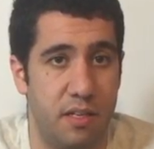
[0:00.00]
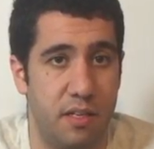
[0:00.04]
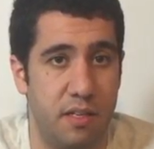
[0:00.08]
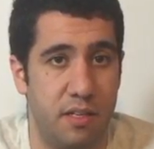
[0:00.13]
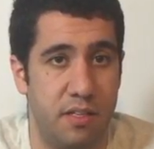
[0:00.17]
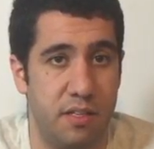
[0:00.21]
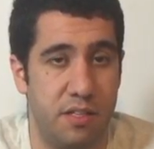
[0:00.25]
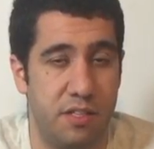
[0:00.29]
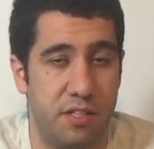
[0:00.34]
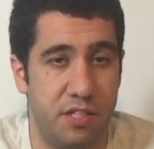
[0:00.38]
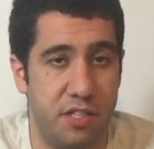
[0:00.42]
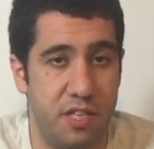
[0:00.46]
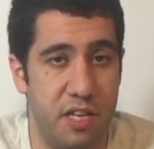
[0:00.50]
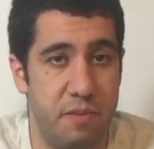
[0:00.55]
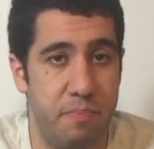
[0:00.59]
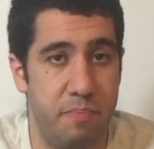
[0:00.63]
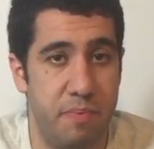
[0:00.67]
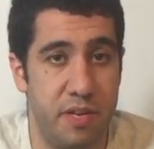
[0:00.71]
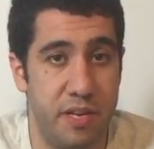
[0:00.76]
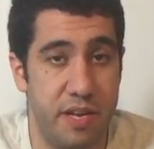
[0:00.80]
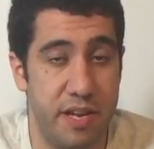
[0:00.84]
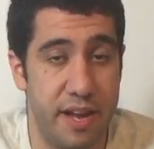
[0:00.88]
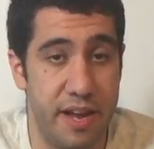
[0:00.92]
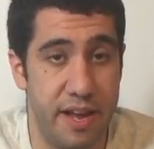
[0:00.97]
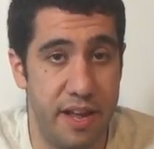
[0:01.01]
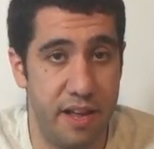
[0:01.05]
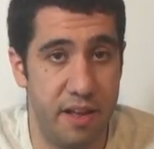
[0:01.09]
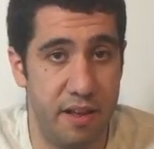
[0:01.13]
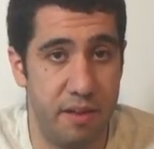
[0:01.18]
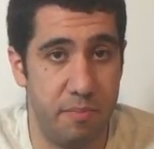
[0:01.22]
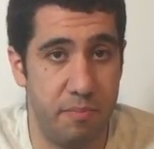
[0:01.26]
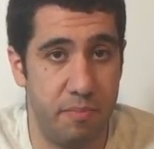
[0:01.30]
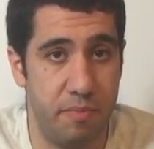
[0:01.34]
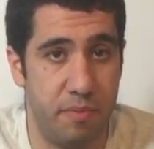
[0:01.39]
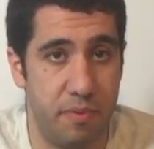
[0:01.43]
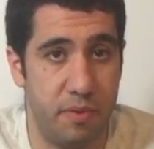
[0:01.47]

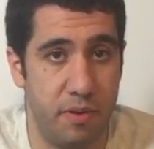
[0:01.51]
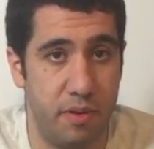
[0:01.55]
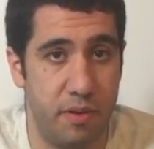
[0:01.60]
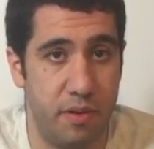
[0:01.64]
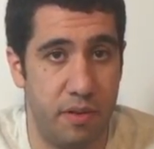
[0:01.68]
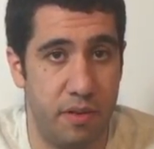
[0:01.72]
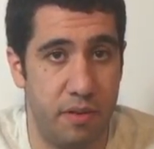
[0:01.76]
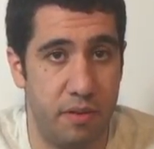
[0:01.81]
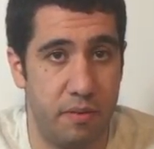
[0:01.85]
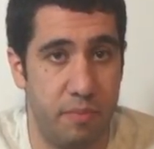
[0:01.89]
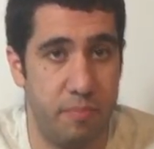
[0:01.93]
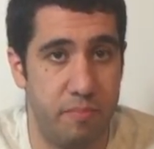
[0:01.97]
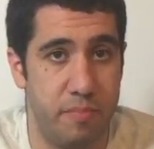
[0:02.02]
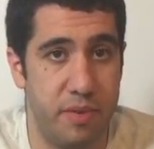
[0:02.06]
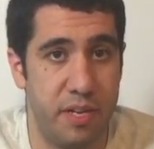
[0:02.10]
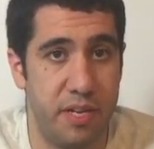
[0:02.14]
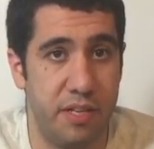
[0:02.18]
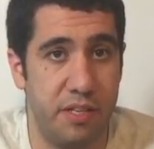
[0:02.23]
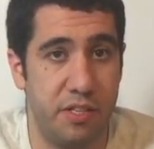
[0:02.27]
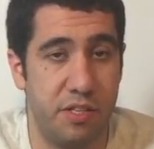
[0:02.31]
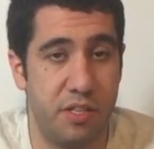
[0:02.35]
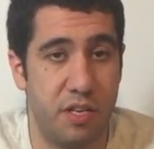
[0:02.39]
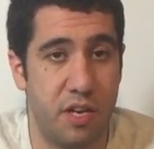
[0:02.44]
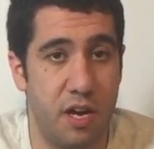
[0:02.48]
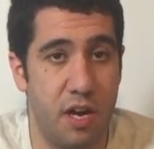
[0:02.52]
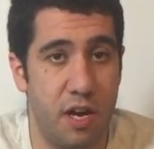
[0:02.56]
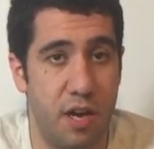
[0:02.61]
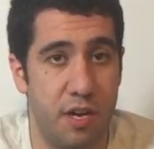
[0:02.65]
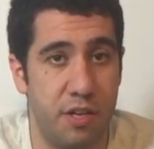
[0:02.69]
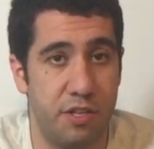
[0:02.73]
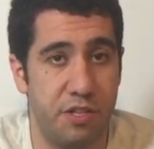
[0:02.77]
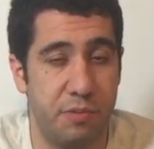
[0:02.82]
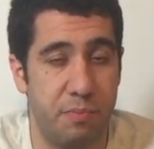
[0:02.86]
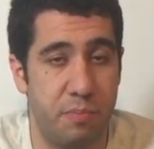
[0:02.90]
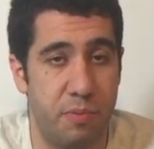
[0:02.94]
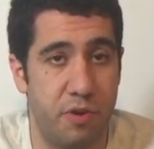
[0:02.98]
CPM means
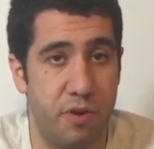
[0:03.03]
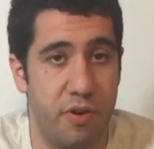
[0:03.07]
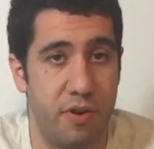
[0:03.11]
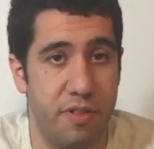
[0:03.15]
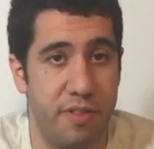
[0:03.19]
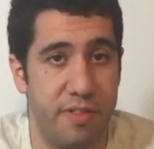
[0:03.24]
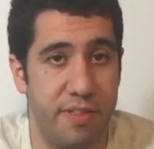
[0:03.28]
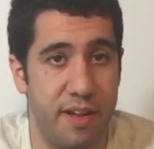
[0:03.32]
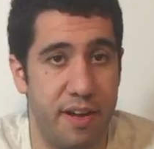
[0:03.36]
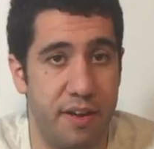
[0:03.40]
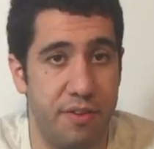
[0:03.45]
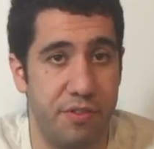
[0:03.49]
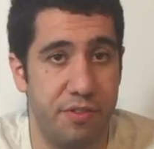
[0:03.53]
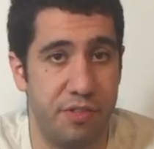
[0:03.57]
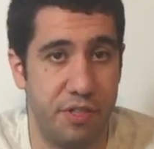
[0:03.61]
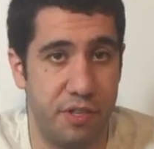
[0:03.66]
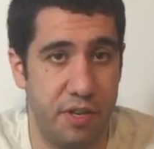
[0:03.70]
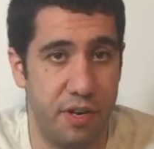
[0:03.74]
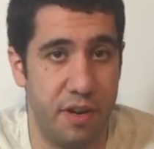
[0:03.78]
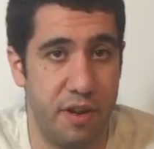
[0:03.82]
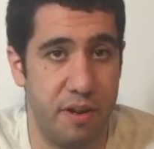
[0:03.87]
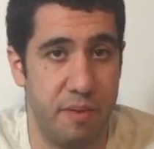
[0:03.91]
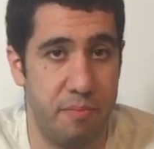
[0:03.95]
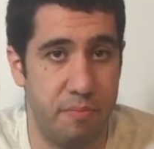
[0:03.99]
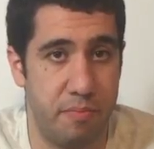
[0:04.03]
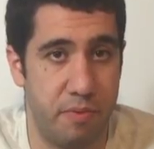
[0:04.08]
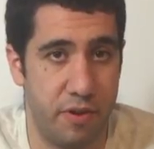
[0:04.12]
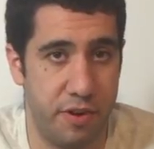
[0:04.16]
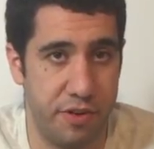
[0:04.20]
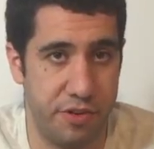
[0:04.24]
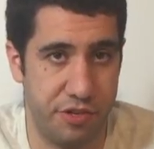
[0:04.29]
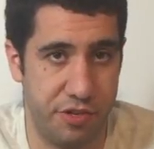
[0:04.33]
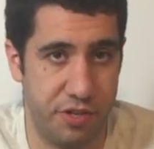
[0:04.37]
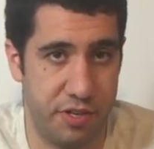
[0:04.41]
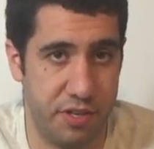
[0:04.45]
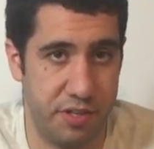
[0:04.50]
cost per 1,000
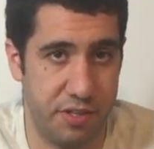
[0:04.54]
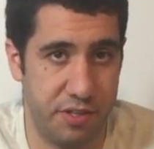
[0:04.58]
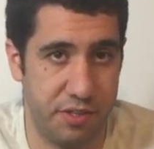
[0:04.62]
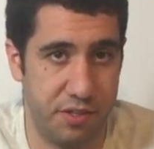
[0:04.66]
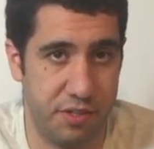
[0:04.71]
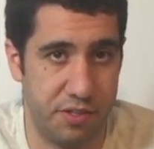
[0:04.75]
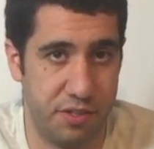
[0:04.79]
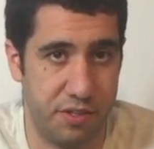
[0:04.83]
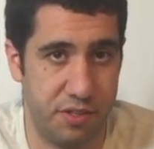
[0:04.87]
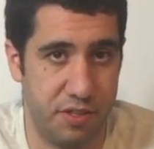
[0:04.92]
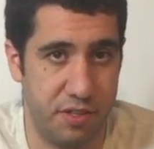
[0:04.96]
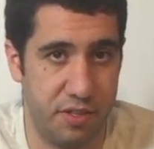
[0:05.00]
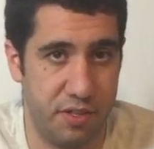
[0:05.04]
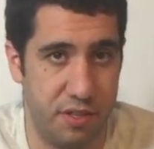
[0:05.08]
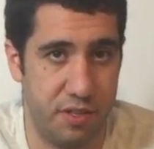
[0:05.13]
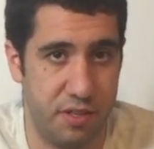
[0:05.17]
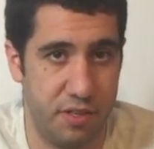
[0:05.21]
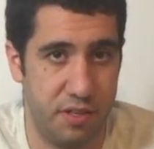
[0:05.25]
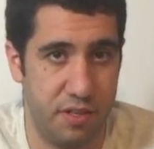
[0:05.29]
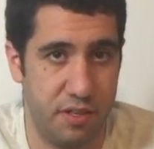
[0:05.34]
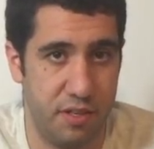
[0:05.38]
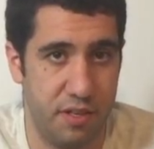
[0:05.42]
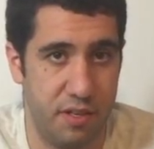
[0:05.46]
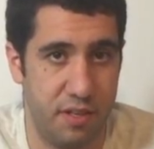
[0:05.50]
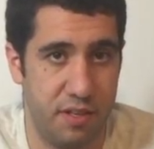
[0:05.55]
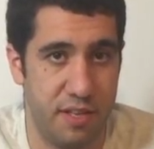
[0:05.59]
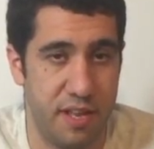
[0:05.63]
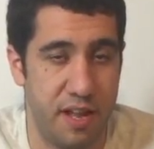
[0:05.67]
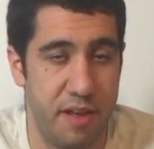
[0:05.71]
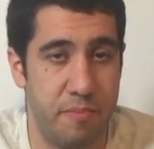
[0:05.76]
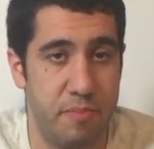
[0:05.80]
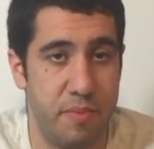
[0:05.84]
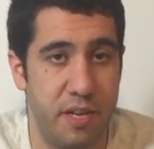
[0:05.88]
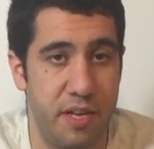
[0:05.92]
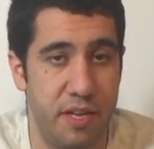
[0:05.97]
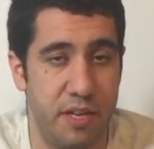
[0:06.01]
impressions. That
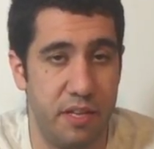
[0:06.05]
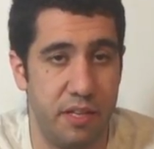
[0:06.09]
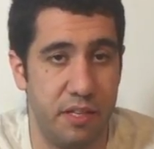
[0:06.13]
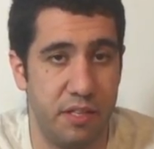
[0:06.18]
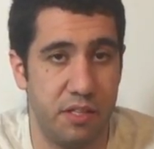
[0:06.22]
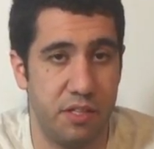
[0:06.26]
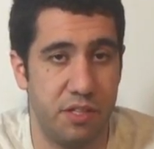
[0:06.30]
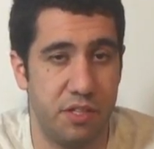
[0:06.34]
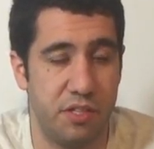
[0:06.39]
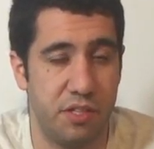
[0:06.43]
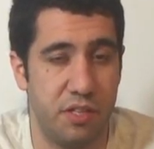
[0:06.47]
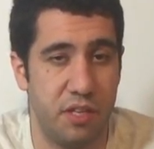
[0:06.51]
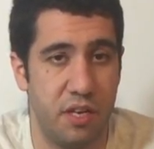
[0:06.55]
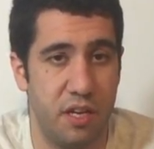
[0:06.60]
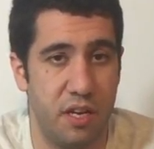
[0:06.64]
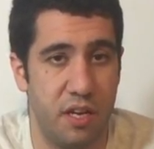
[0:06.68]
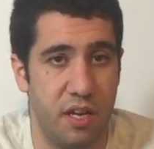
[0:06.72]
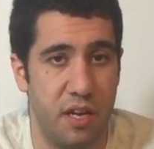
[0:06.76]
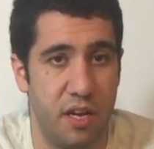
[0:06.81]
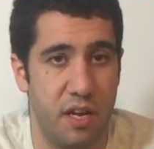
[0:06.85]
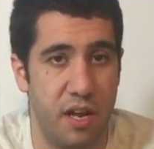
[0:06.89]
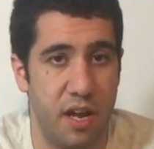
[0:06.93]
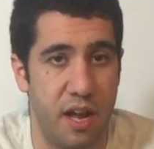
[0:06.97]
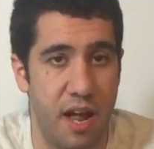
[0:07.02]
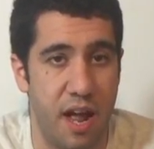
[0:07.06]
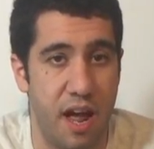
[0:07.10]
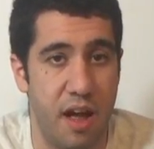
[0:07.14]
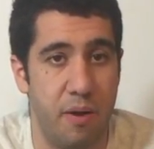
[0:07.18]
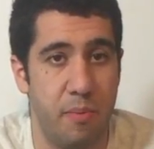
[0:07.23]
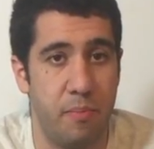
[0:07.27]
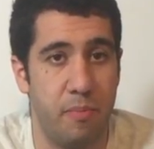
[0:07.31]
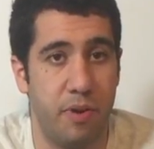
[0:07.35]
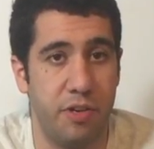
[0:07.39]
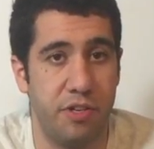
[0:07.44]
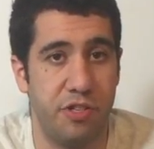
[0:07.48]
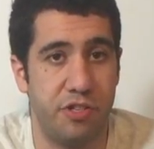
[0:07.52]
means how
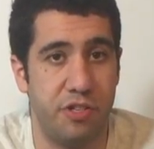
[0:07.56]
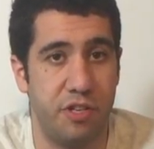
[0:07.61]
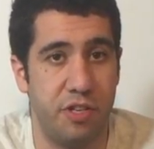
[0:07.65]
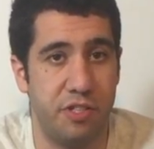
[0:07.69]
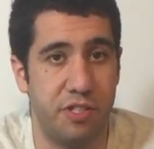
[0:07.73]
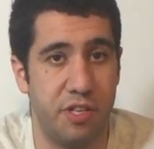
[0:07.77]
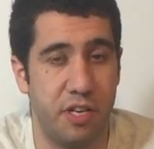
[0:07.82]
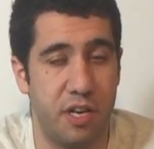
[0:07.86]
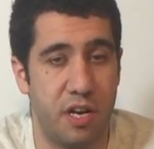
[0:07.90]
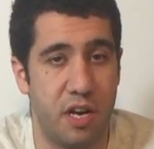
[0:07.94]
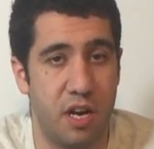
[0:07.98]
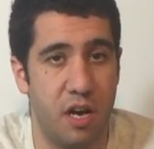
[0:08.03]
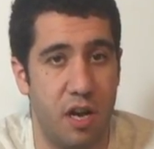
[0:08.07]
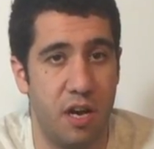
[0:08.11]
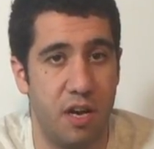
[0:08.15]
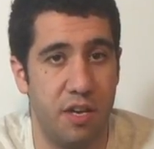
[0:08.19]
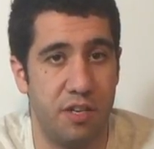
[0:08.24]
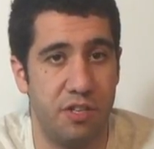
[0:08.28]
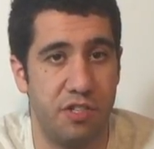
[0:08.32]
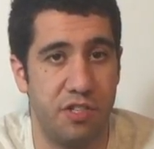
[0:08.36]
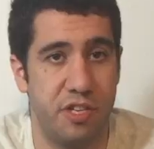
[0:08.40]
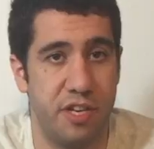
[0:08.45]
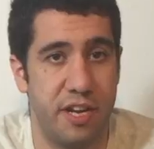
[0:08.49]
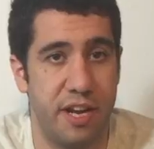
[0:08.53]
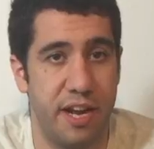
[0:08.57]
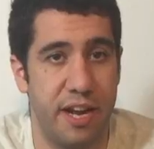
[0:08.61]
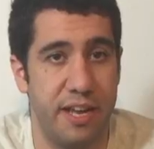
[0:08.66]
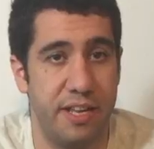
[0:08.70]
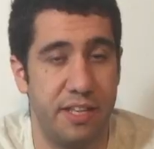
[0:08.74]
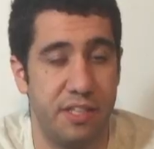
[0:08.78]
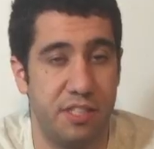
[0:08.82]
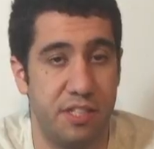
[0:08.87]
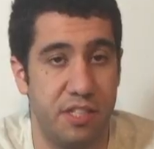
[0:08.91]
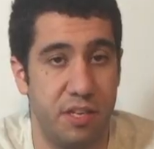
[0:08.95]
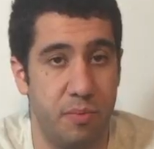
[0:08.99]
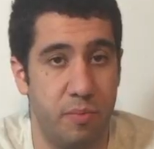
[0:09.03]
much does it cost to get
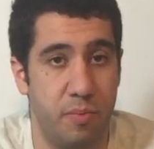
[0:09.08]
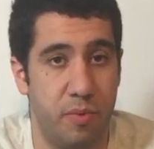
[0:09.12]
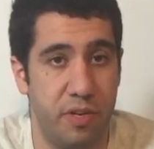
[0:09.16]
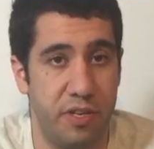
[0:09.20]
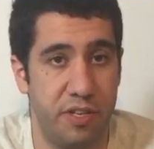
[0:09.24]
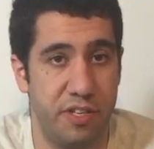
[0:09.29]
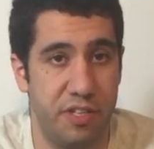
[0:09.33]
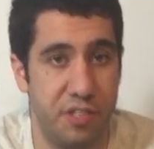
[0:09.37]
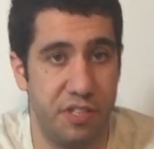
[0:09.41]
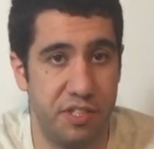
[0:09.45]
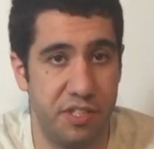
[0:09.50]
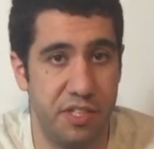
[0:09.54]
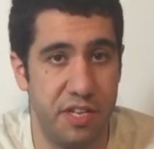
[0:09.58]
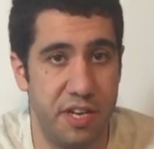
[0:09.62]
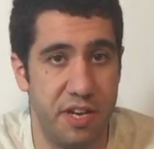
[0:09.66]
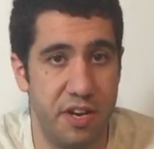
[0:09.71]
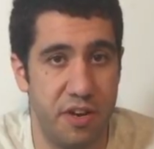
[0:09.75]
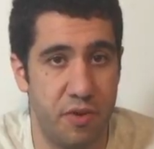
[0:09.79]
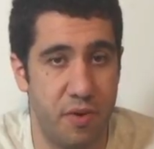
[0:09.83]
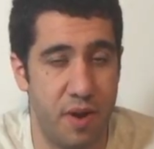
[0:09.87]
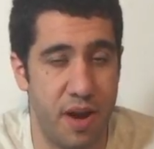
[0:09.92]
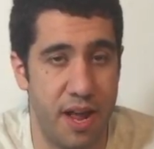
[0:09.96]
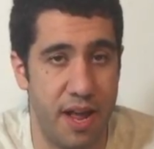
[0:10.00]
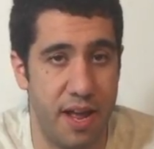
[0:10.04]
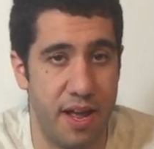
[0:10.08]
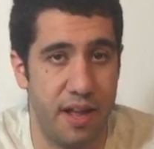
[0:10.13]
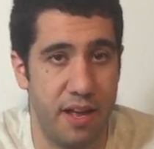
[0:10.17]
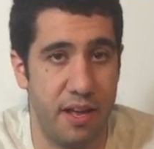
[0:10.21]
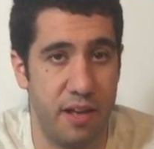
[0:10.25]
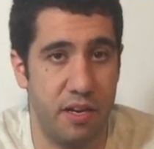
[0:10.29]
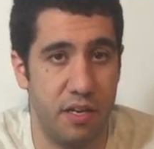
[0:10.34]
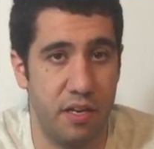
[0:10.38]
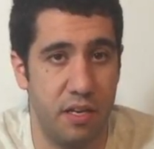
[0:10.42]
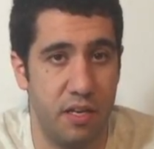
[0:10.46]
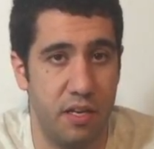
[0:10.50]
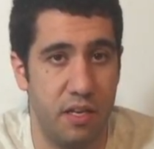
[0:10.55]
someone to see your
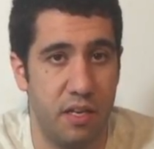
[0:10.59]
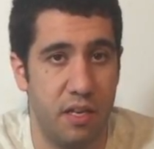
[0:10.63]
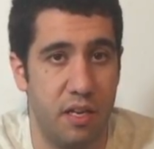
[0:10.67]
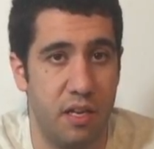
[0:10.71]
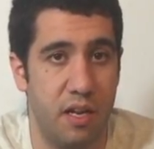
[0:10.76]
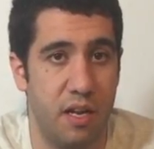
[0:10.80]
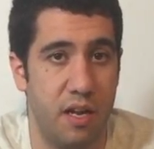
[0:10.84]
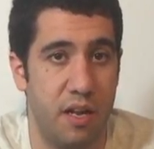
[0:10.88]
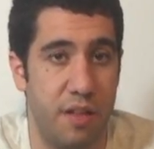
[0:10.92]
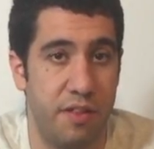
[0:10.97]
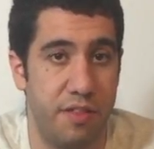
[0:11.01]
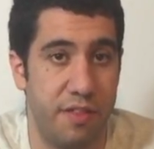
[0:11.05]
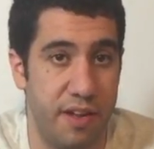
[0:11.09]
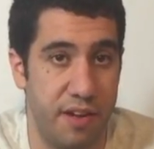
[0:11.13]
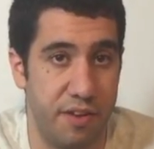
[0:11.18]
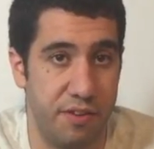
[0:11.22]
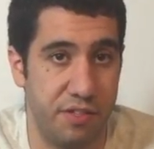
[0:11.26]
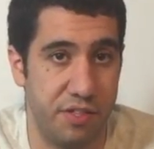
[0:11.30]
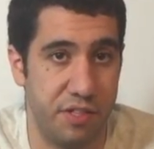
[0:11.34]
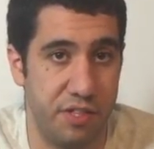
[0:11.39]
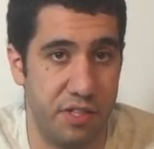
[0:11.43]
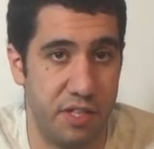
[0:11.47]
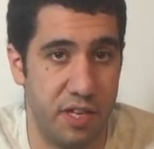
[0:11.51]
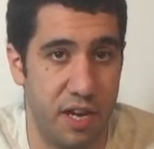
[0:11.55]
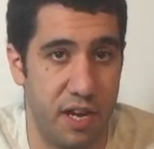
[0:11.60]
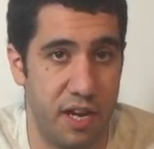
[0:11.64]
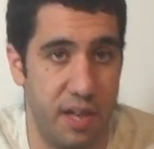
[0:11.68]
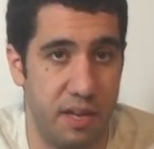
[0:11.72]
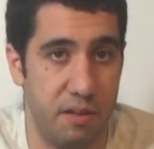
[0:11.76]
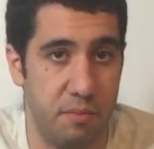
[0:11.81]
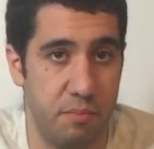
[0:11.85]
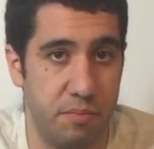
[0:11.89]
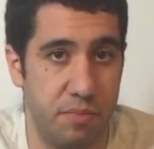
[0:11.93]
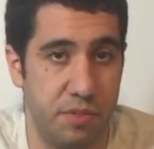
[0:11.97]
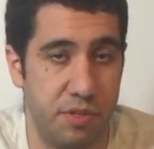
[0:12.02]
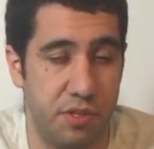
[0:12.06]
ad 1,000
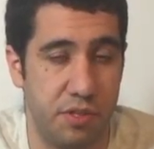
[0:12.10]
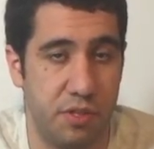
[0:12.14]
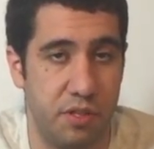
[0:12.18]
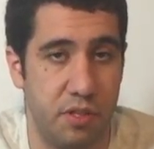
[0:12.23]
times.